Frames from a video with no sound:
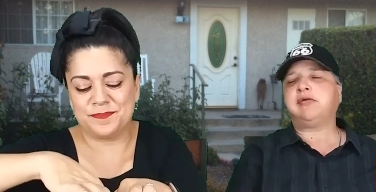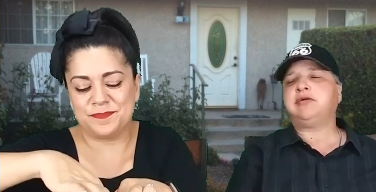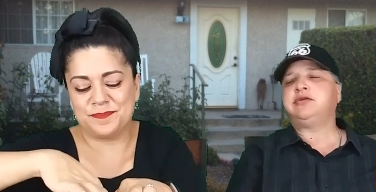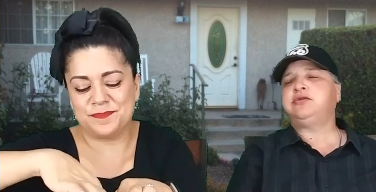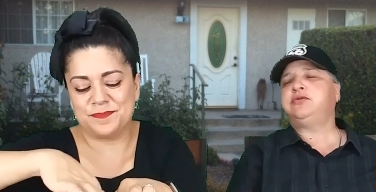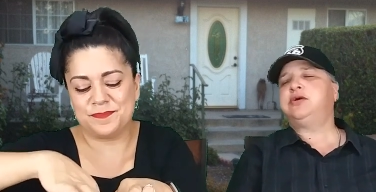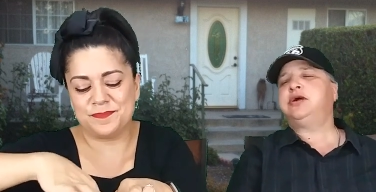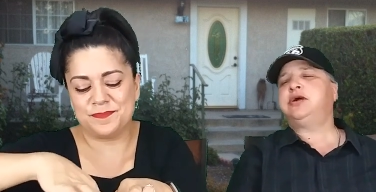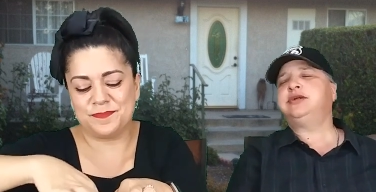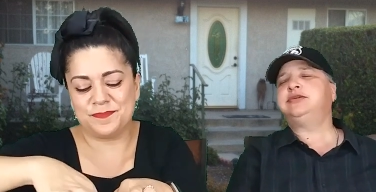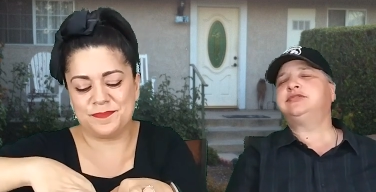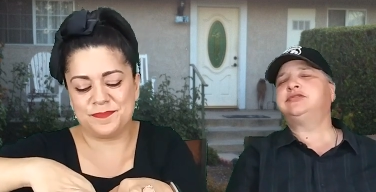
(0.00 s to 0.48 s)
Speaker 1: You
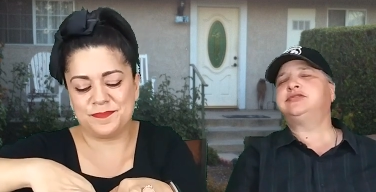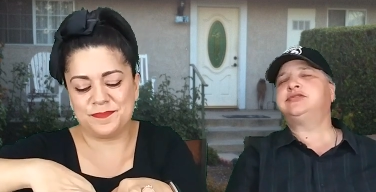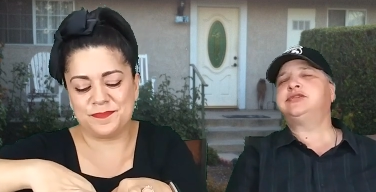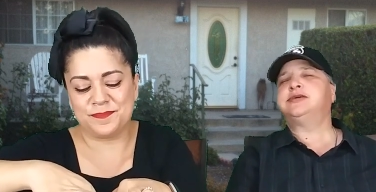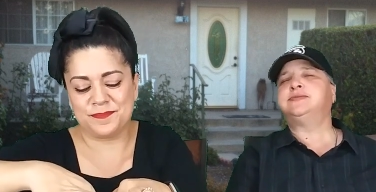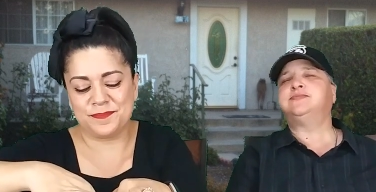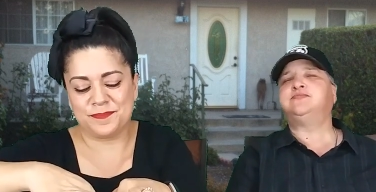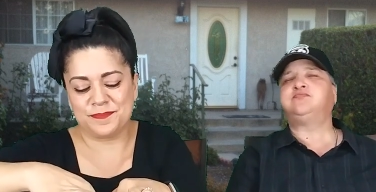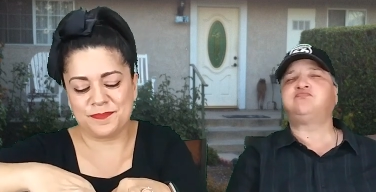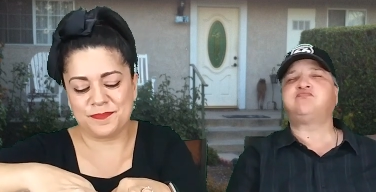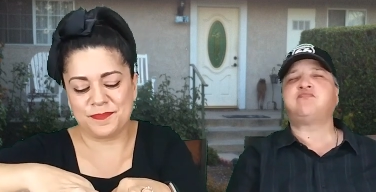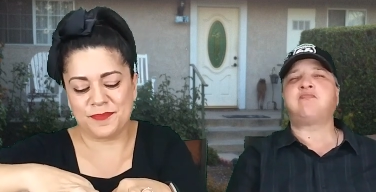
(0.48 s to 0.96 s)
know how you
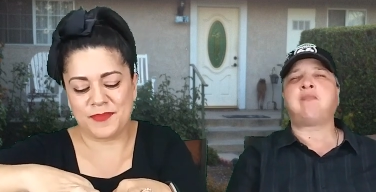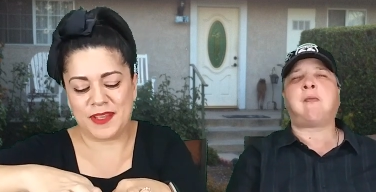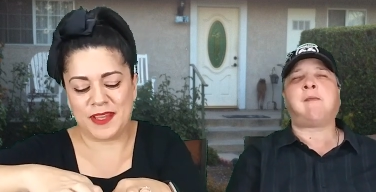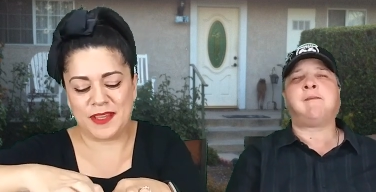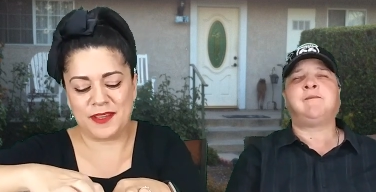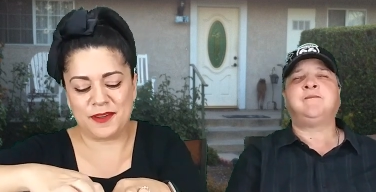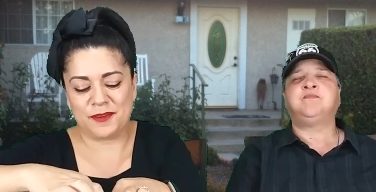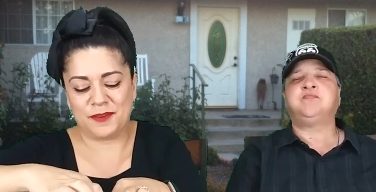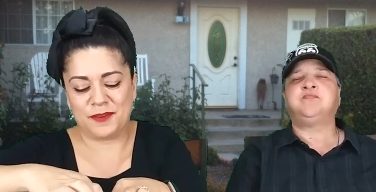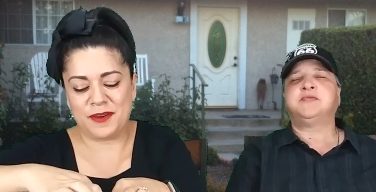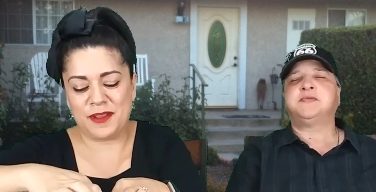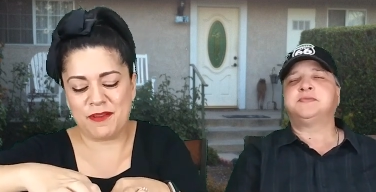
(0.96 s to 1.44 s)
said?
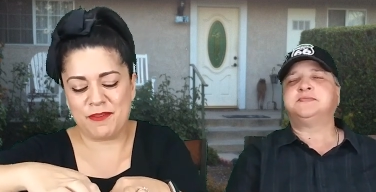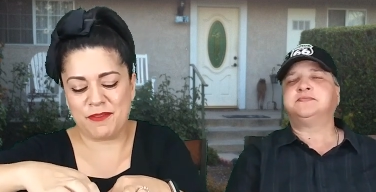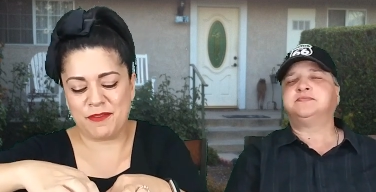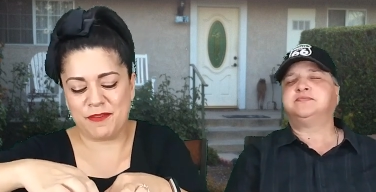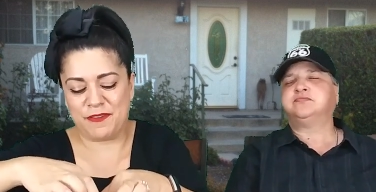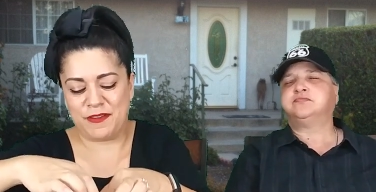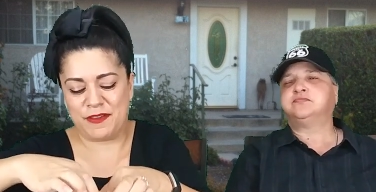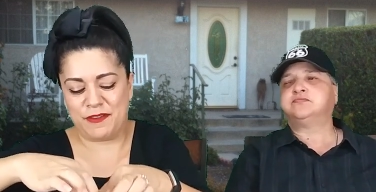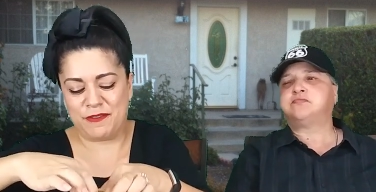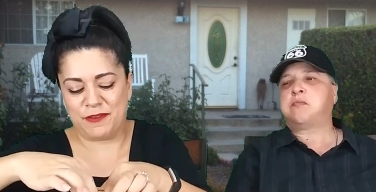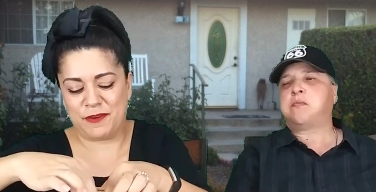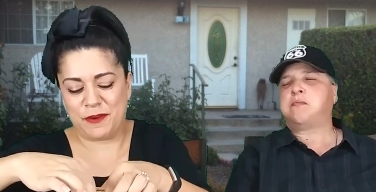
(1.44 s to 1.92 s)
Speaker 2: I don't have a
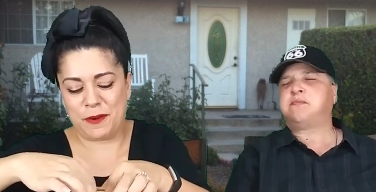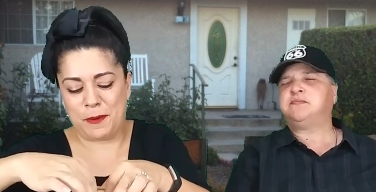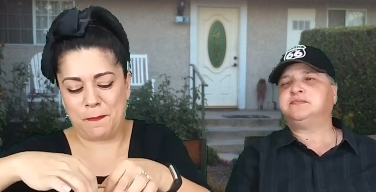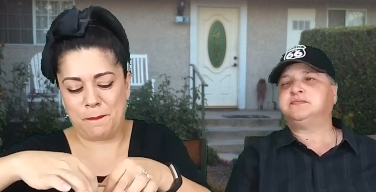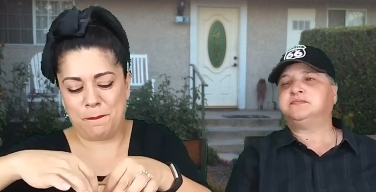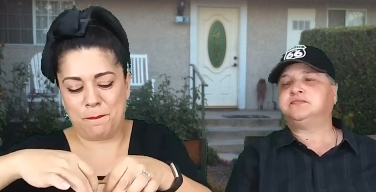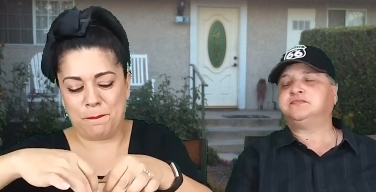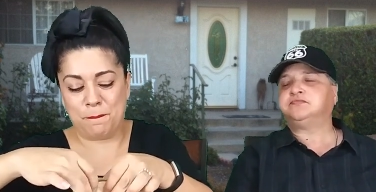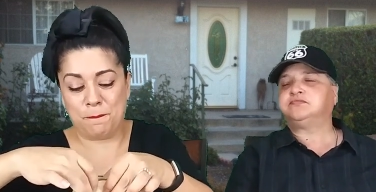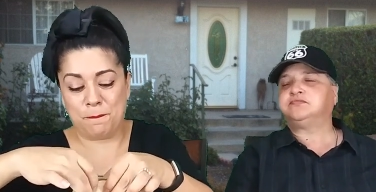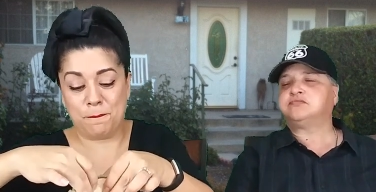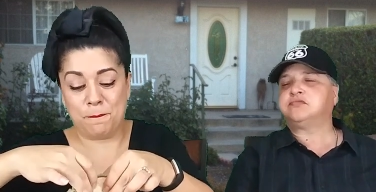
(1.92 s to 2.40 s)
favorite.
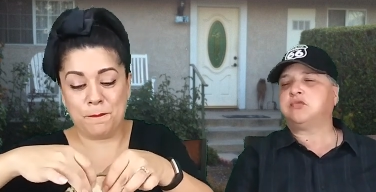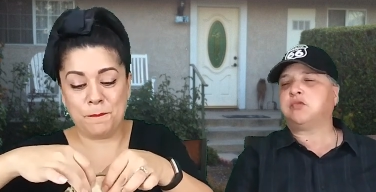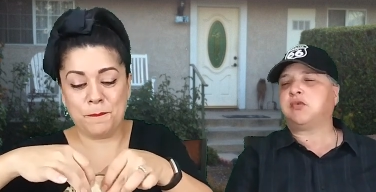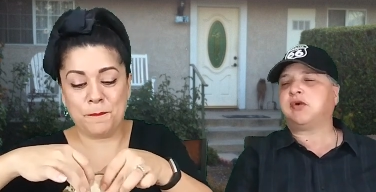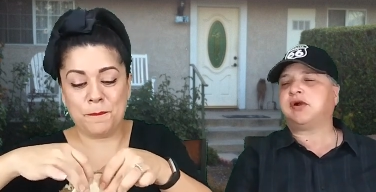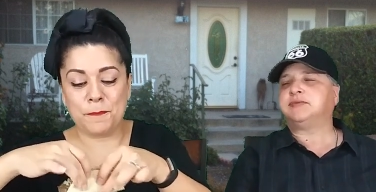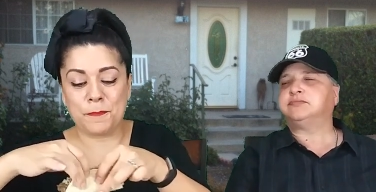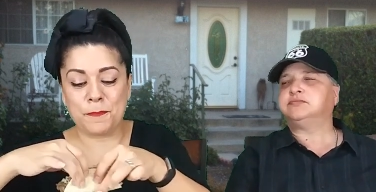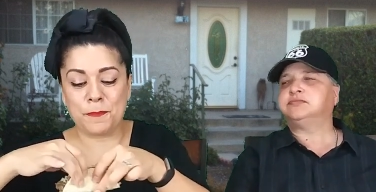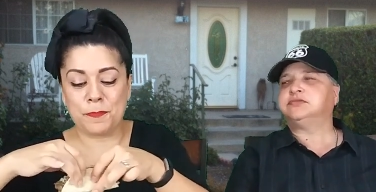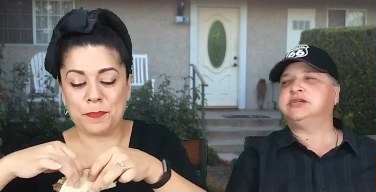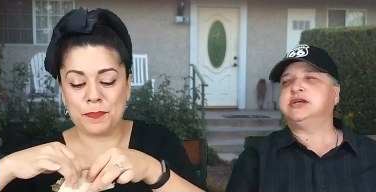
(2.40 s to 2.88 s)

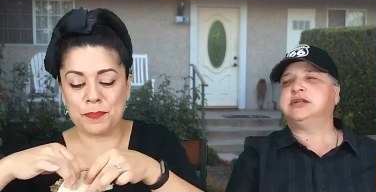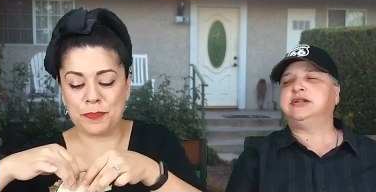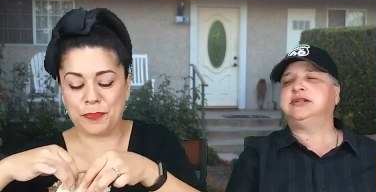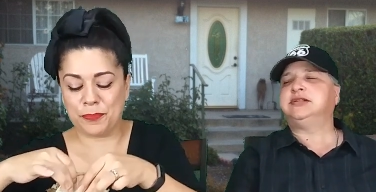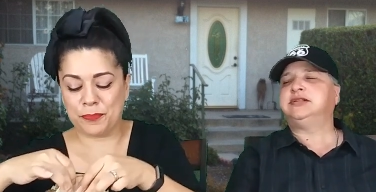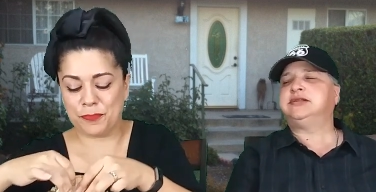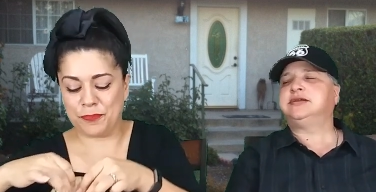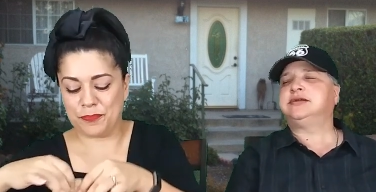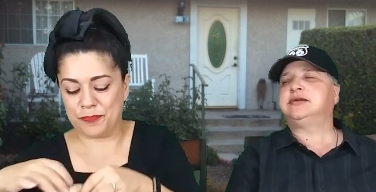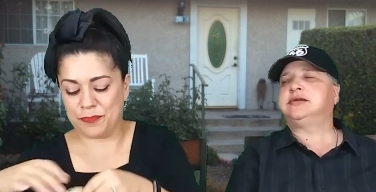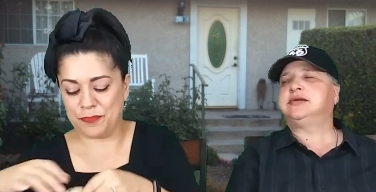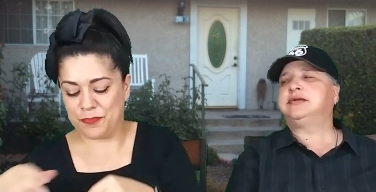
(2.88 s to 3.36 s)
Well, mm
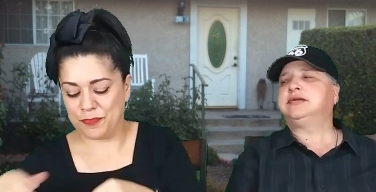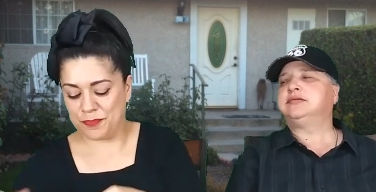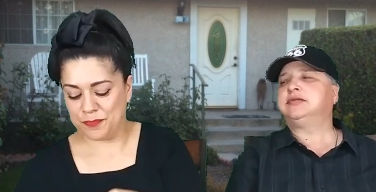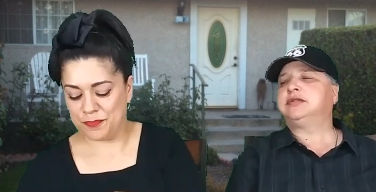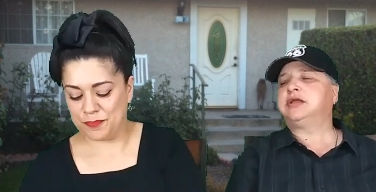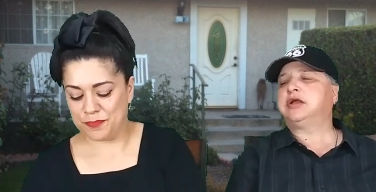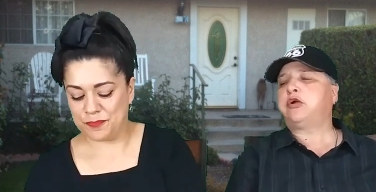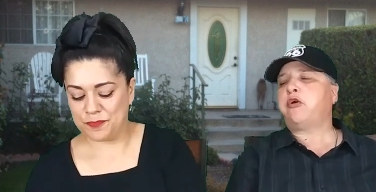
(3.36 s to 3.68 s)
Anything you can